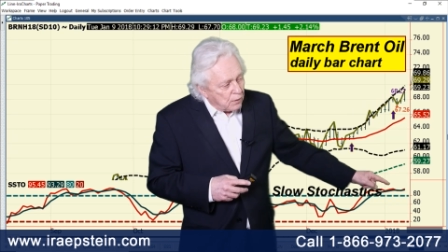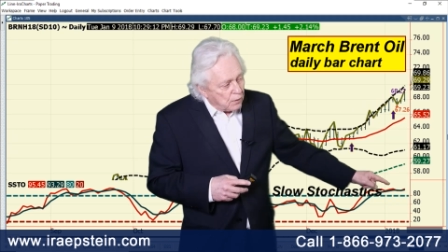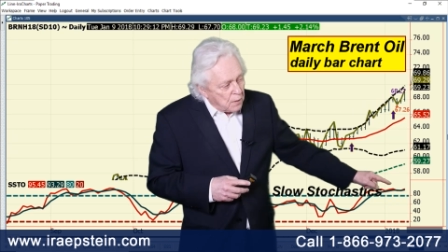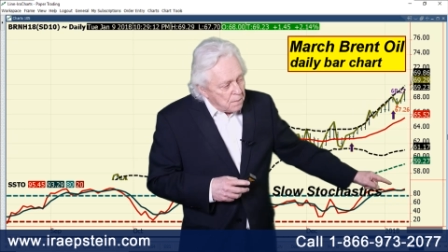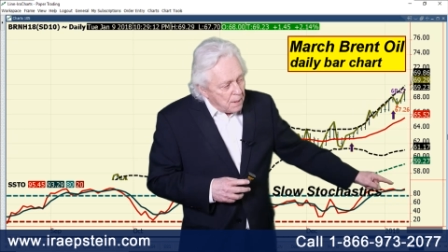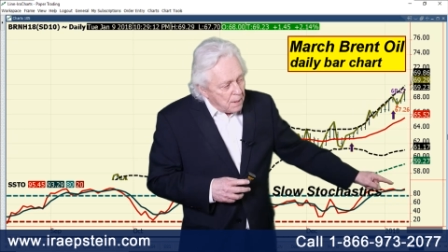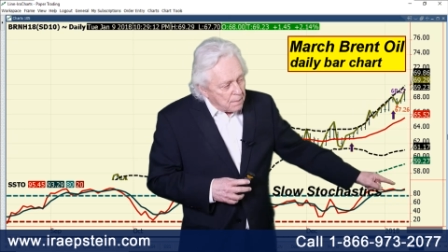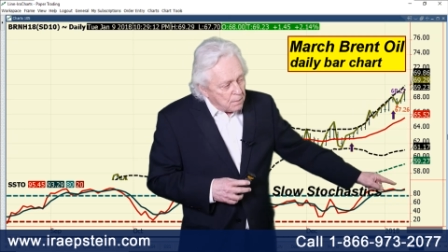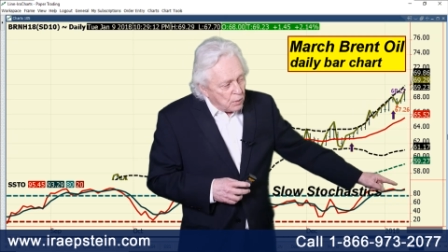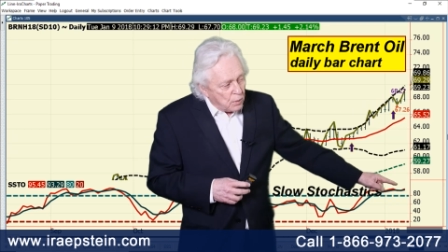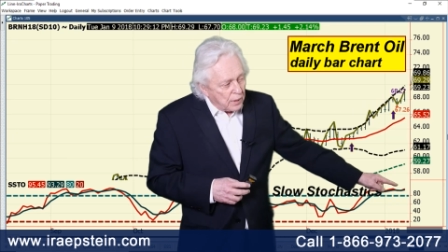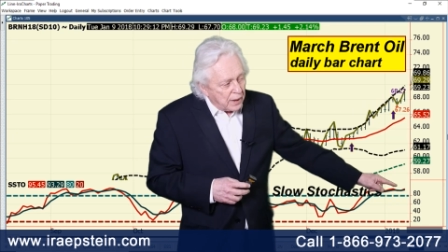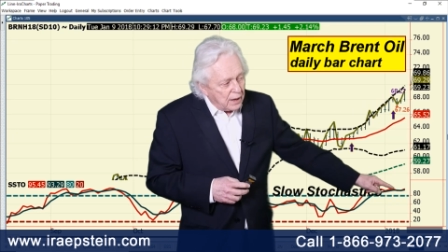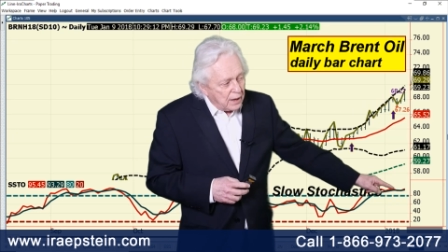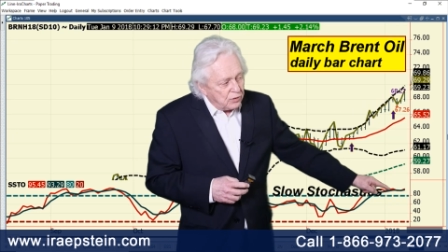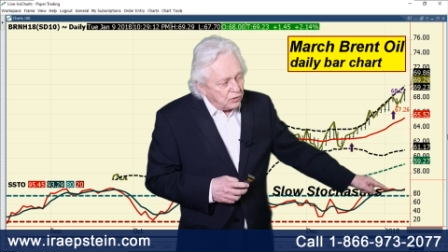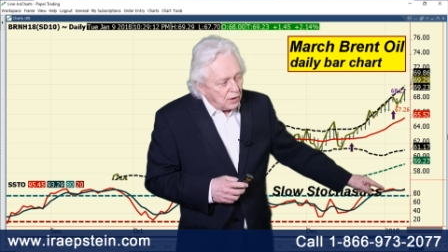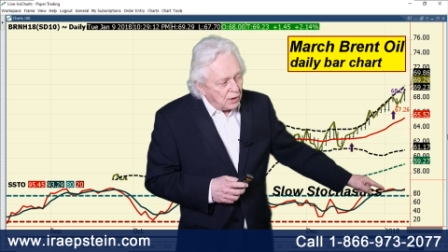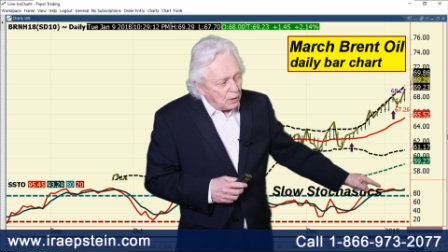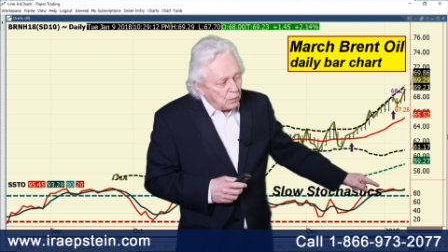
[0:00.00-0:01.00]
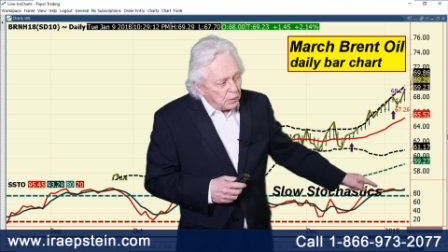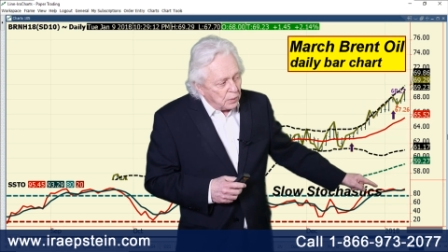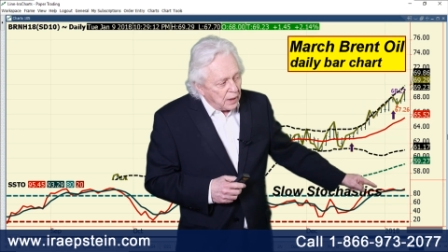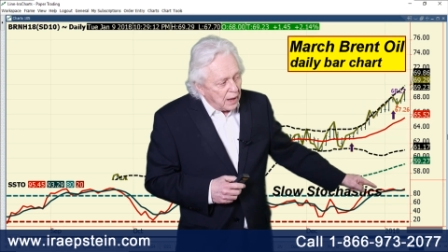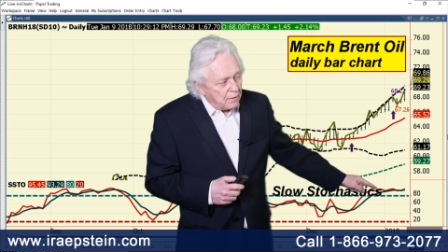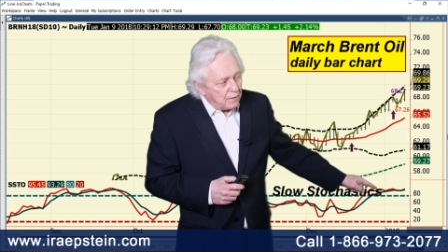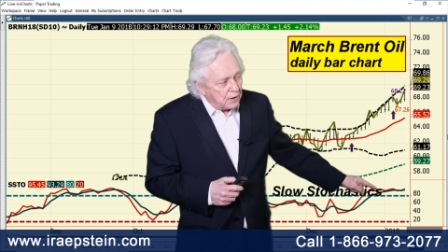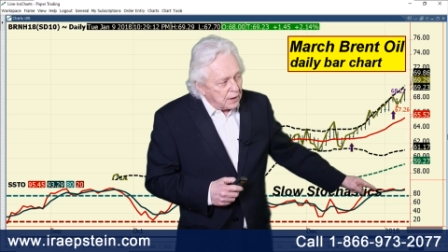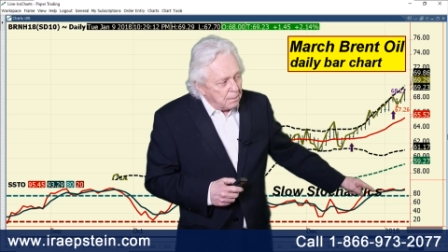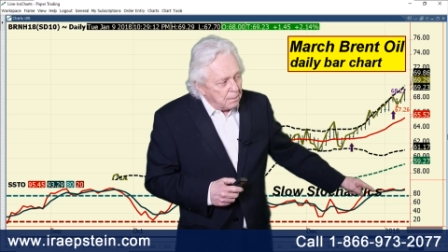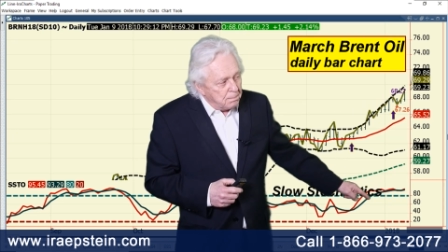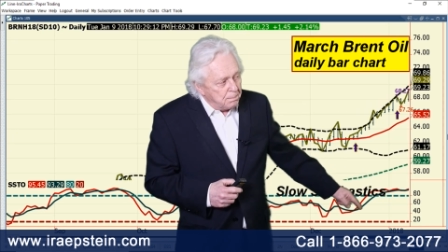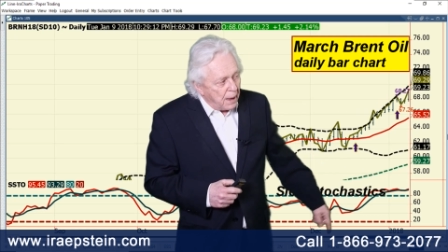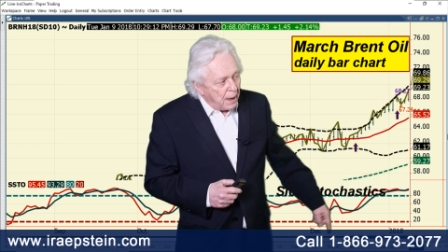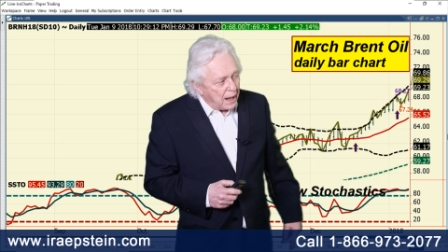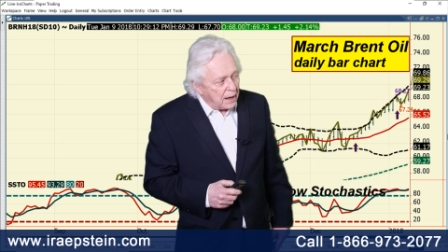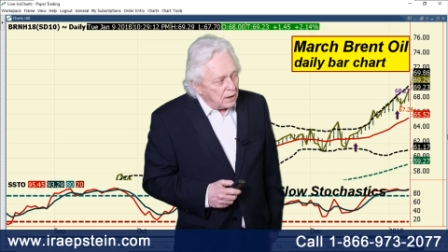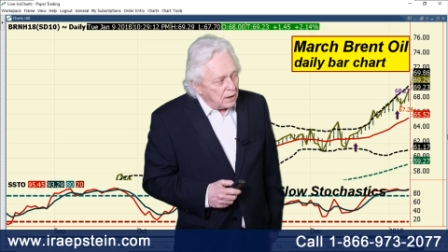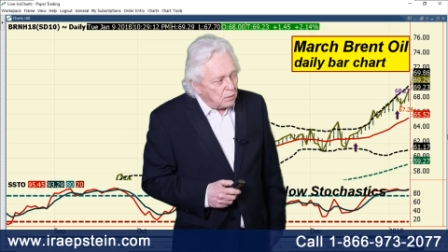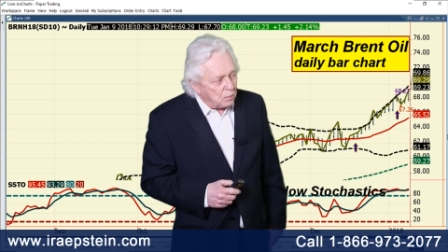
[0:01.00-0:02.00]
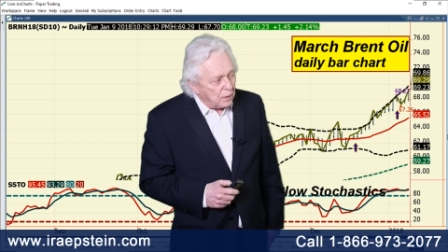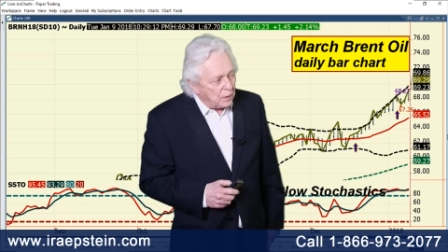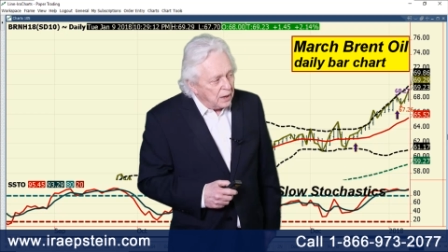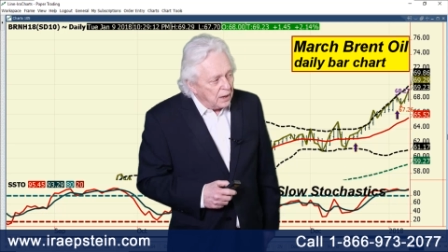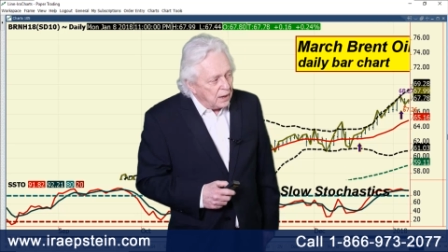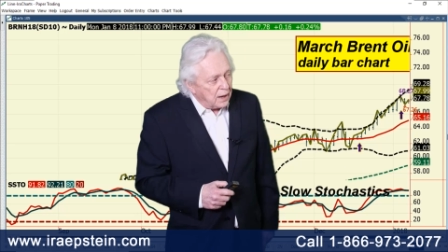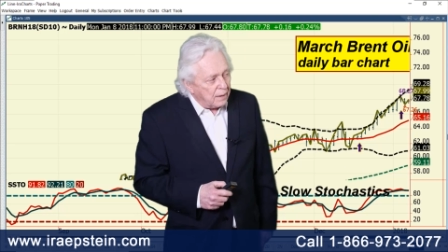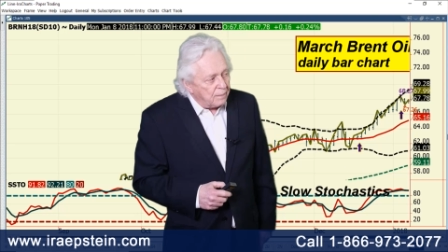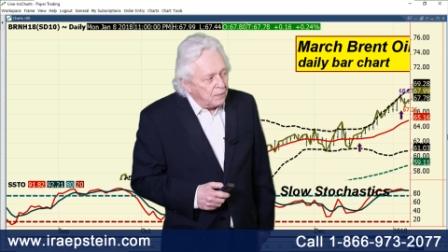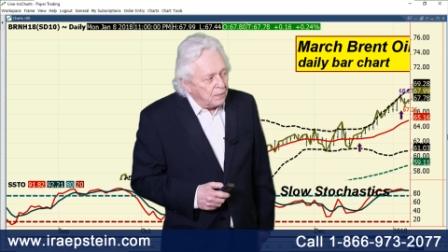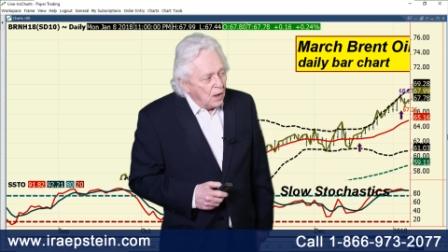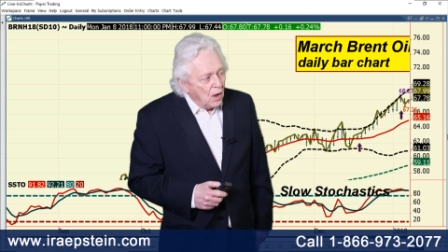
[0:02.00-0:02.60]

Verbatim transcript: Remember what I said when you have an embedded reading,